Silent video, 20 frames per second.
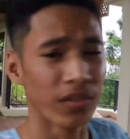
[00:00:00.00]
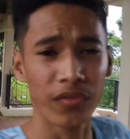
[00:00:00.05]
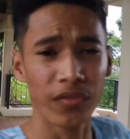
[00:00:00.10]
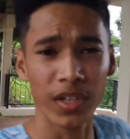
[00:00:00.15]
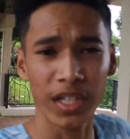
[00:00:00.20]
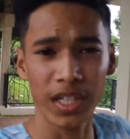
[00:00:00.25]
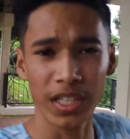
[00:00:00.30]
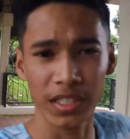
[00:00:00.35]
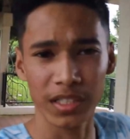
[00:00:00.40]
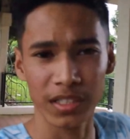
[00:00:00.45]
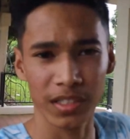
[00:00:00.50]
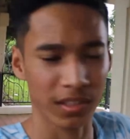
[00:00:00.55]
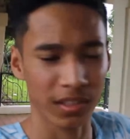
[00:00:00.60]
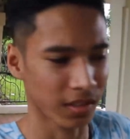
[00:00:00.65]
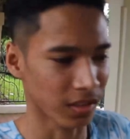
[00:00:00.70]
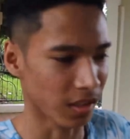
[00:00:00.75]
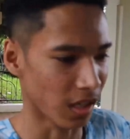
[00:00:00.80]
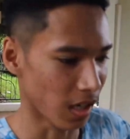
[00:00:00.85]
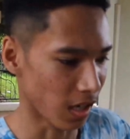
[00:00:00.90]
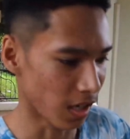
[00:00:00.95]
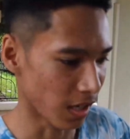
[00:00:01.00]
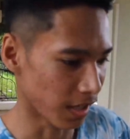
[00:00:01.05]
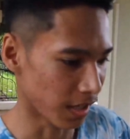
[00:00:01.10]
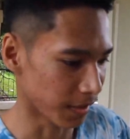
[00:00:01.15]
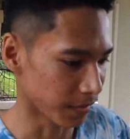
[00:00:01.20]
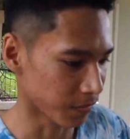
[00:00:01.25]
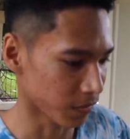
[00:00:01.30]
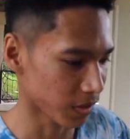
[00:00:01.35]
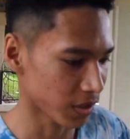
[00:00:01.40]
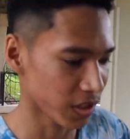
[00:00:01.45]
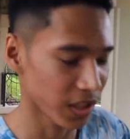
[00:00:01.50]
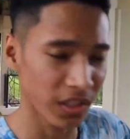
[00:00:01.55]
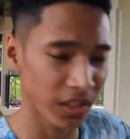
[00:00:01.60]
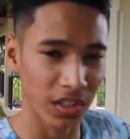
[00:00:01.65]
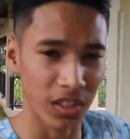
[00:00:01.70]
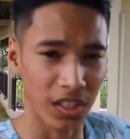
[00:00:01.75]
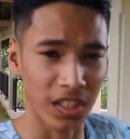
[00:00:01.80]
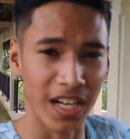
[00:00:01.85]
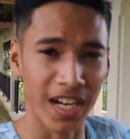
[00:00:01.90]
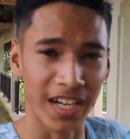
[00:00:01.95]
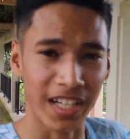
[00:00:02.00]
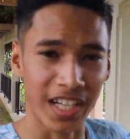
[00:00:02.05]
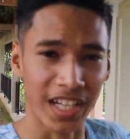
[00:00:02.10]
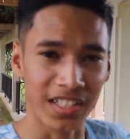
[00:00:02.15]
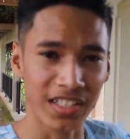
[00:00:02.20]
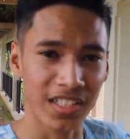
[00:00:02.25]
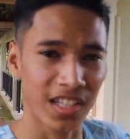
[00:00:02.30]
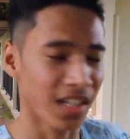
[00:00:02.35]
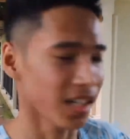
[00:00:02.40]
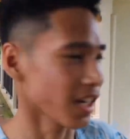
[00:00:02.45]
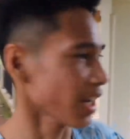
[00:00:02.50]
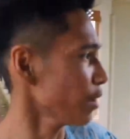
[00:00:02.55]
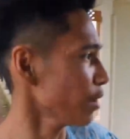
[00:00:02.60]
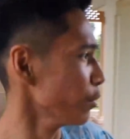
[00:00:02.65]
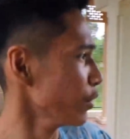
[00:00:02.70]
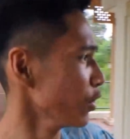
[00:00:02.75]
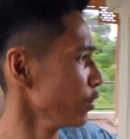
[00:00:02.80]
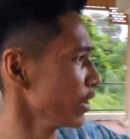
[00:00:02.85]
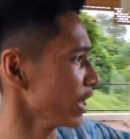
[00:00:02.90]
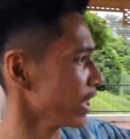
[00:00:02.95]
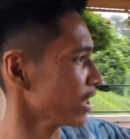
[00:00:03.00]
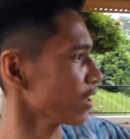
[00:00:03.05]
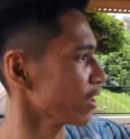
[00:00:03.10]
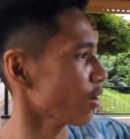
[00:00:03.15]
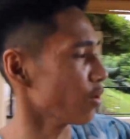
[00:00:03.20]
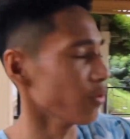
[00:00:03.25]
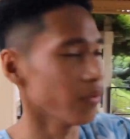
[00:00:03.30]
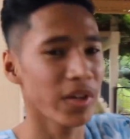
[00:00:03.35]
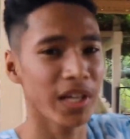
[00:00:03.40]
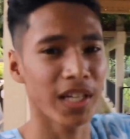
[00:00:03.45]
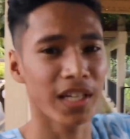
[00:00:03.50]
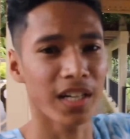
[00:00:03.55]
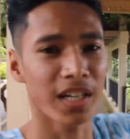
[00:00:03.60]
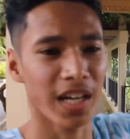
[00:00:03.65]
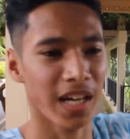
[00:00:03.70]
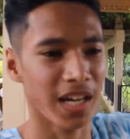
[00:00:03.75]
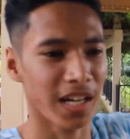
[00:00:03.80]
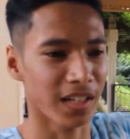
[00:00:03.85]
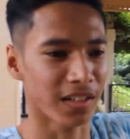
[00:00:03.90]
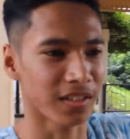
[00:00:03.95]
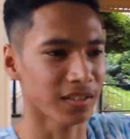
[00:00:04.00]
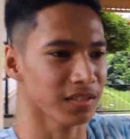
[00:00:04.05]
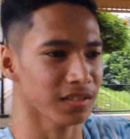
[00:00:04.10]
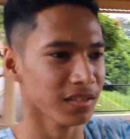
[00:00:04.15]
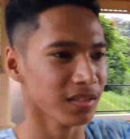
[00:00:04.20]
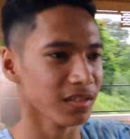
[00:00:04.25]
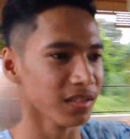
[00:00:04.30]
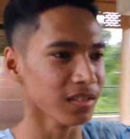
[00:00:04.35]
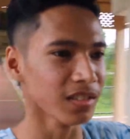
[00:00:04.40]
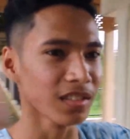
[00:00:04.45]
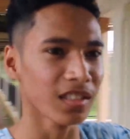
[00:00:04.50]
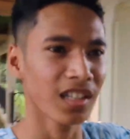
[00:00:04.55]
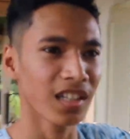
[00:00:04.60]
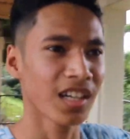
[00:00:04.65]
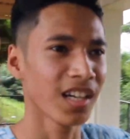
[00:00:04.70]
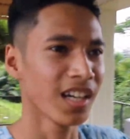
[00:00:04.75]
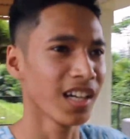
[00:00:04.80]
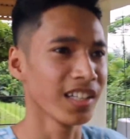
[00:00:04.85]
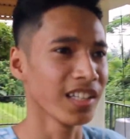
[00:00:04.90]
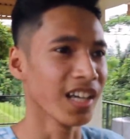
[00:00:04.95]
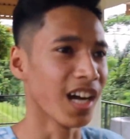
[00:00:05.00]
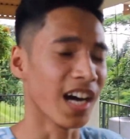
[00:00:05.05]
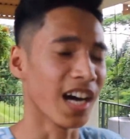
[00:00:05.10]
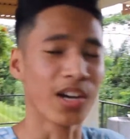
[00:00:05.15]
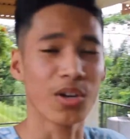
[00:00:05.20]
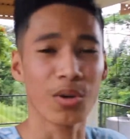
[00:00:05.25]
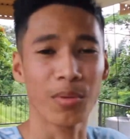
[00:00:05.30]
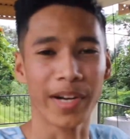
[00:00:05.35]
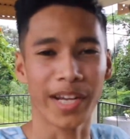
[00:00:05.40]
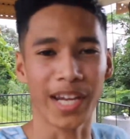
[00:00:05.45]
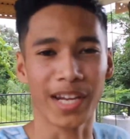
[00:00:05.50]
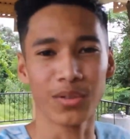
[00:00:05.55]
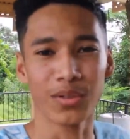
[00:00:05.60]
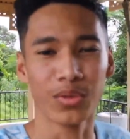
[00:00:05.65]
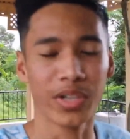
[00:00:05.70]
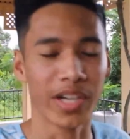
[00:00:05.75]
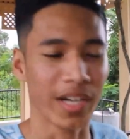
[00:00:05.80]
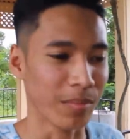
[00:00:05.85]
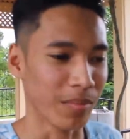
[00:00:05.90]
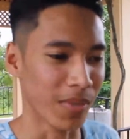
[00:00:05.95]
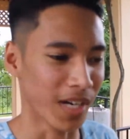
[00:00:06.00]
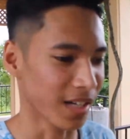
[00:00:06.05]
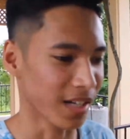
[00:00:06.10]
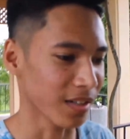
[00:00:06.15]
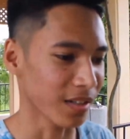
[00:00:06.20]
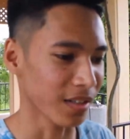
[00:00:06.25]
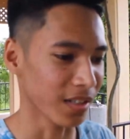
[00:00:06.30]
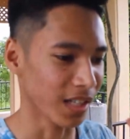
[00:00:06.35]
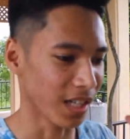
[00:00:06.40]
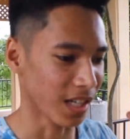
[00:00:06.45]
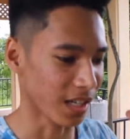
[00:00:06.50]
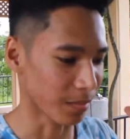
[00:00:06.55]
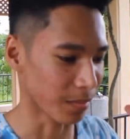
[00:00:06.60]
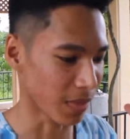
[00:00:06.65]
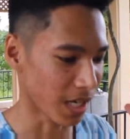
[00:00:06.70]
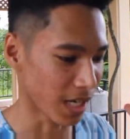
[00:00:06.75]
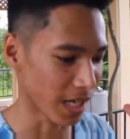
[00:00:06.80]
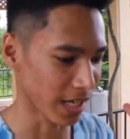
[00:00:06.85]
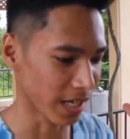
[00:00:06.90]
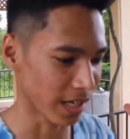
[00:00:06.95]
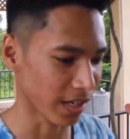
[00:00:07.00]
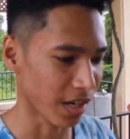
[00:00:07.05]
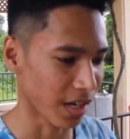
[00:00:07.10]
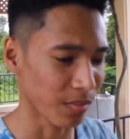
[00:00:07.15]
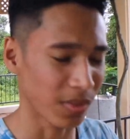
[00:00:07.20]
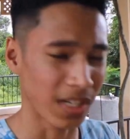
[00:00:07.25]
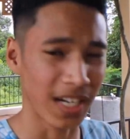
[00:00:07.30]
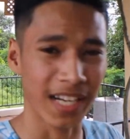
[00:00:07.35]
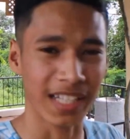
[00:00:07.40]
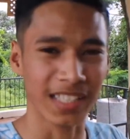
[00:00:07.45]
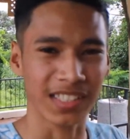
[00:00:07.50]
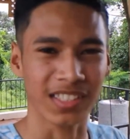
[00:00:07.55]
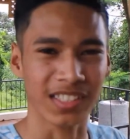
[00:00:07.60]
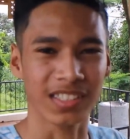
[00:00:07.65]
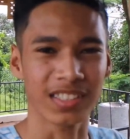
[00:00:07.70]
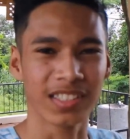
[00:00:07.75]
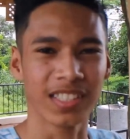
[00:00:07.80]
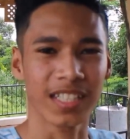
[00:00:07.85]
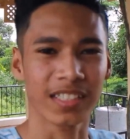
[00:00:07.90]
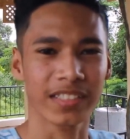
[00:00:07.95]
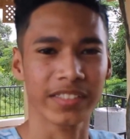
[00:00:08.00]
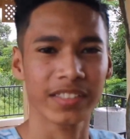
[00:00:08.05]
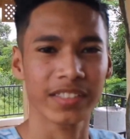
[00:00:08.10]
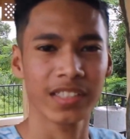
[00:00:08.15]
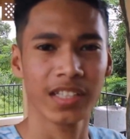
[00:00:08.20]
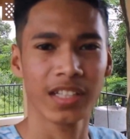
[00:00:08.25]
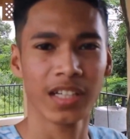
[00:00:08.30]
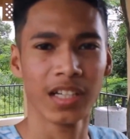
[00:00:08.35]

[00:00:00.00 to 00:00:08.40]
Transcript: for this city, that I can take like a building of it. And yeah, I hope I can do that. But yeah, my camera lens is just